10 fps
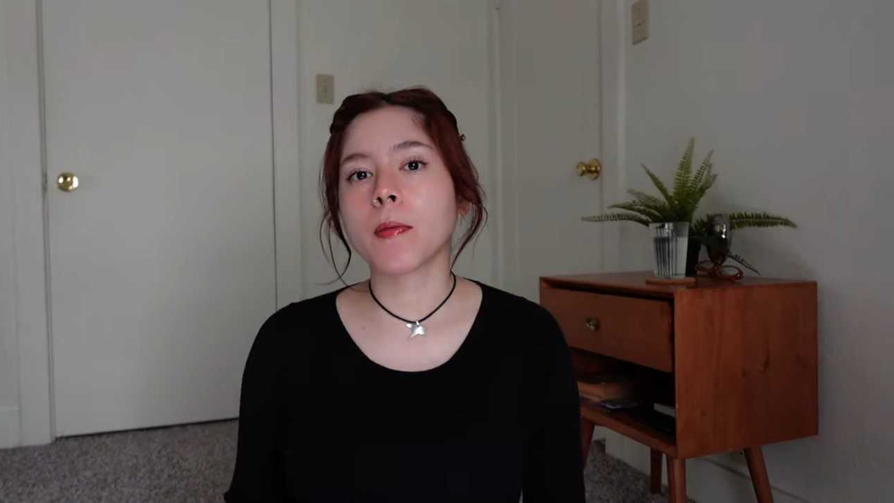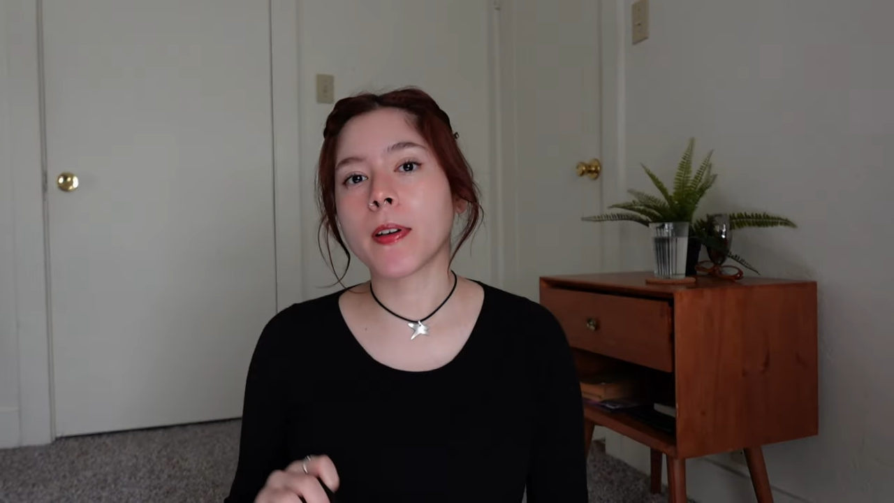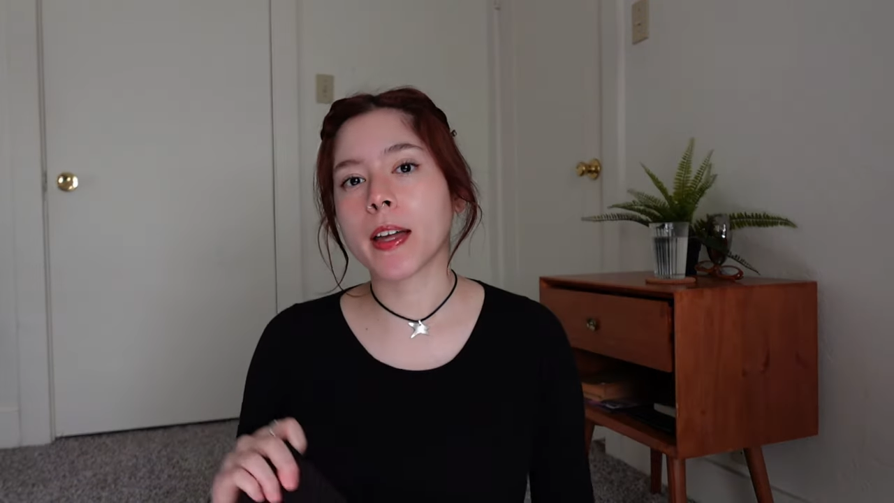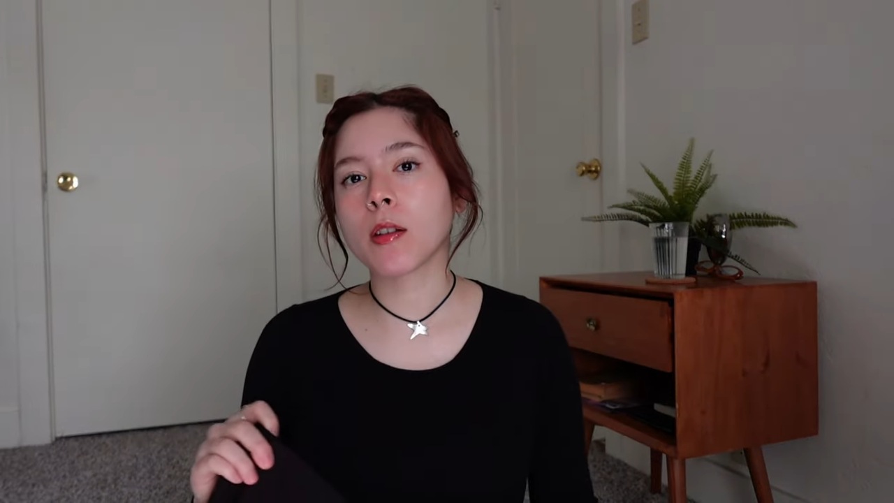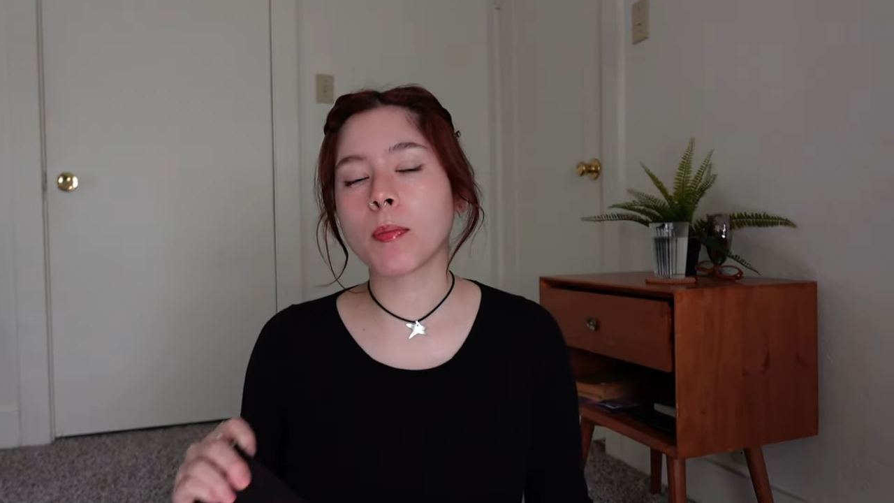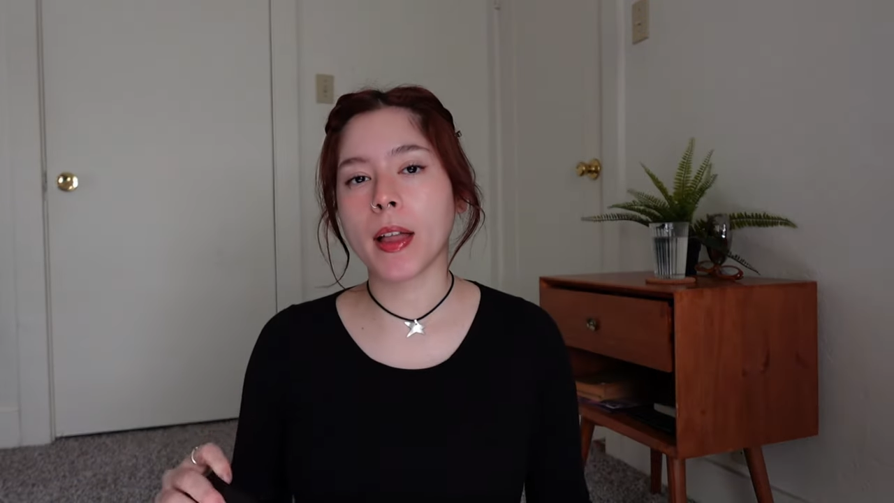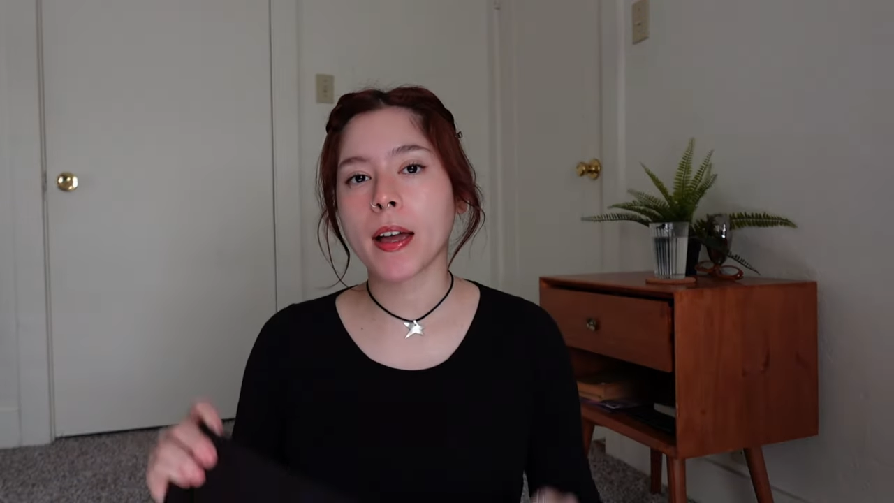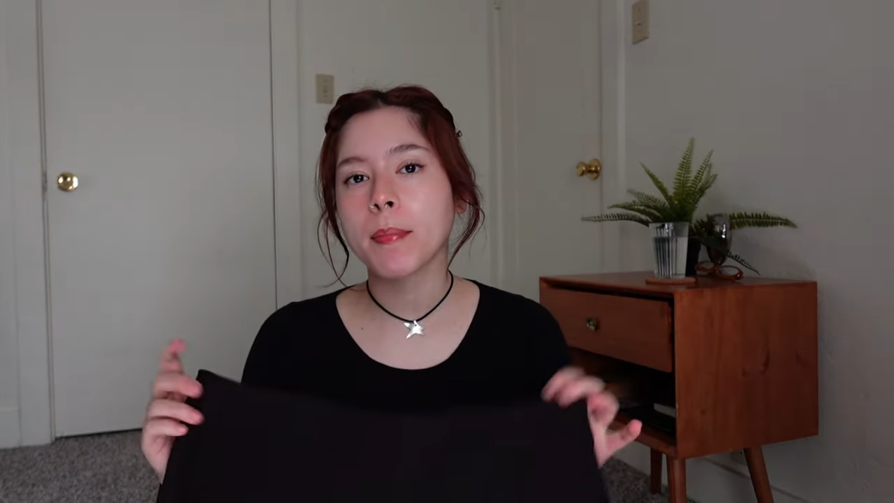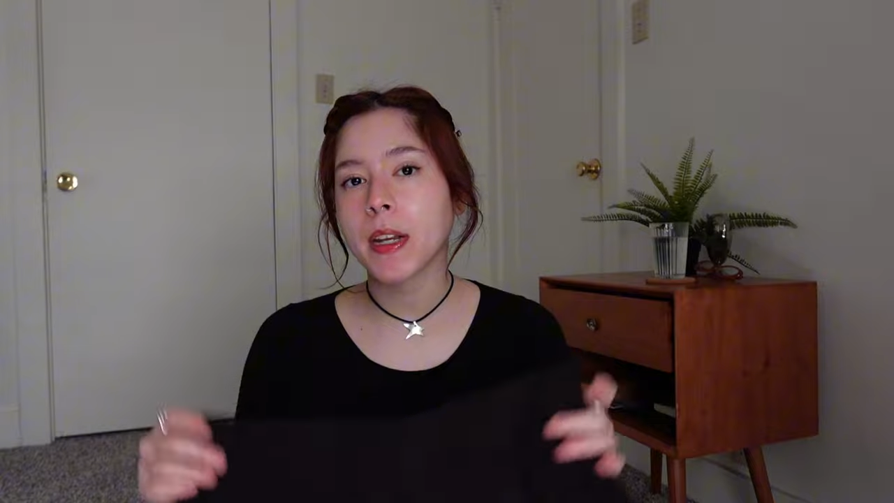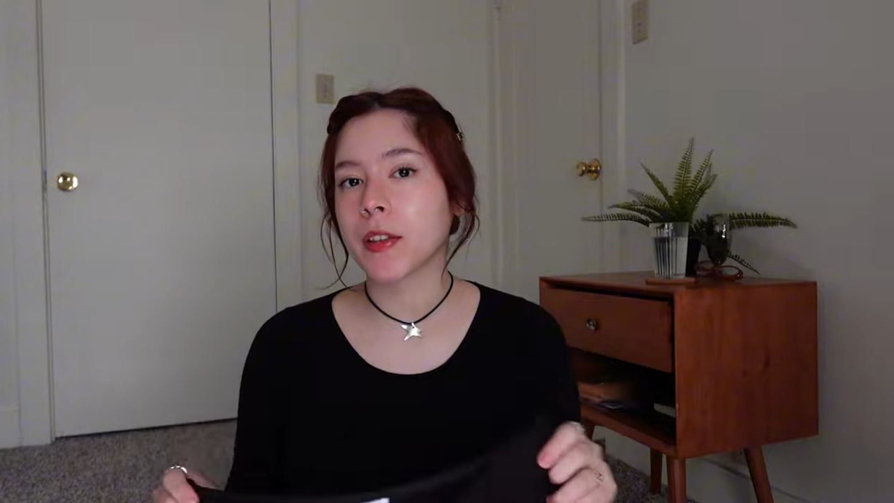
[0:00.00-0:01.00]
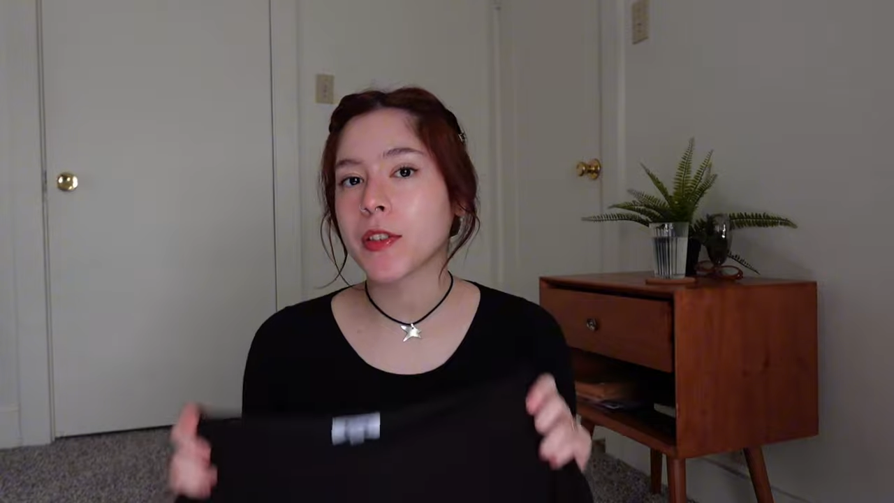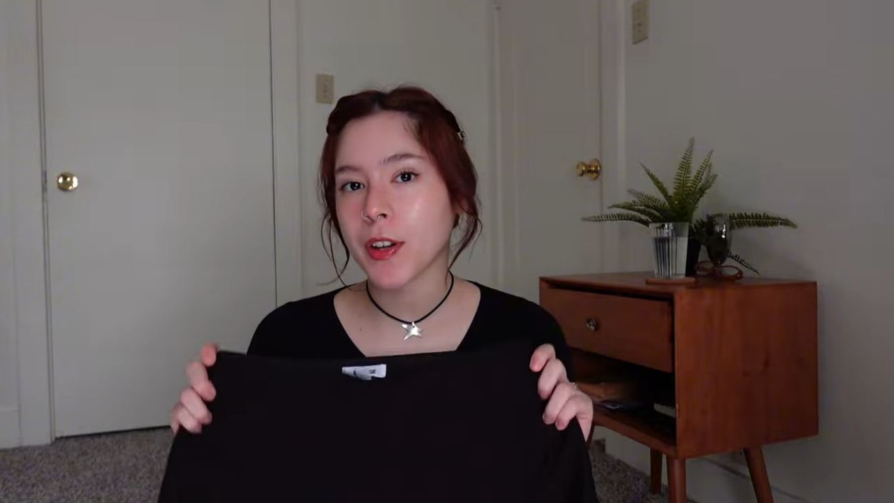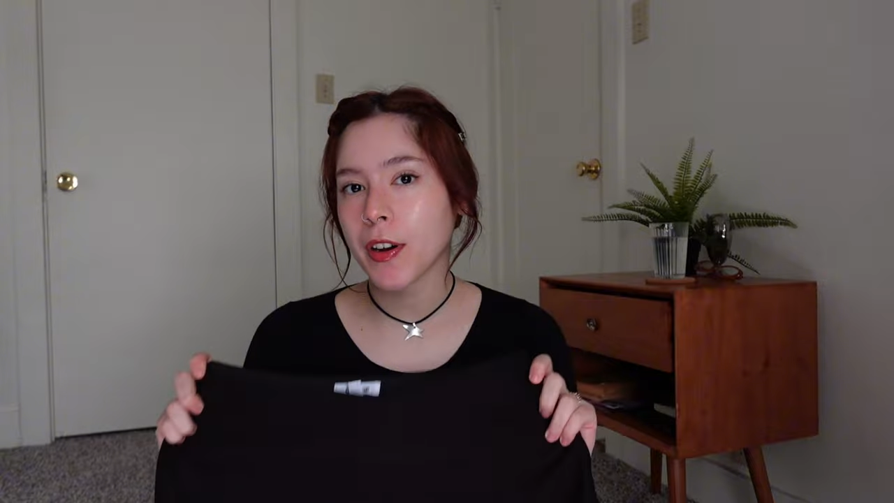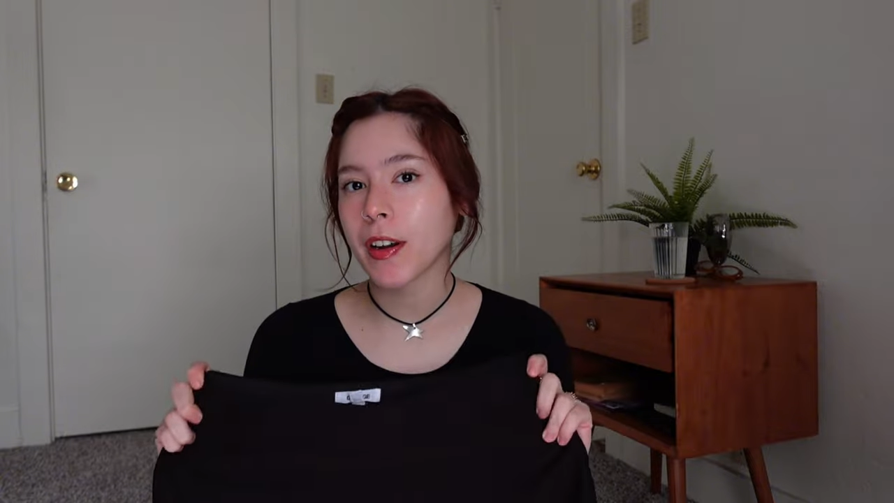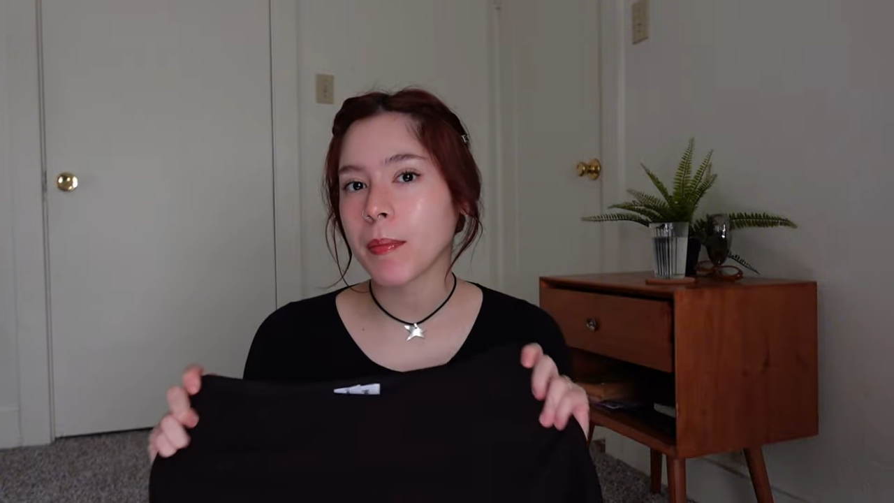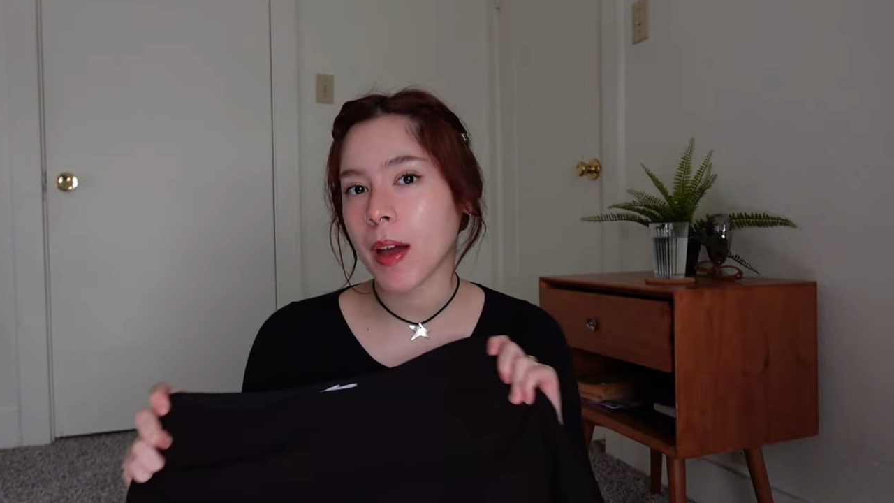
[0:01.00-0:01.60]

final black mini skirt in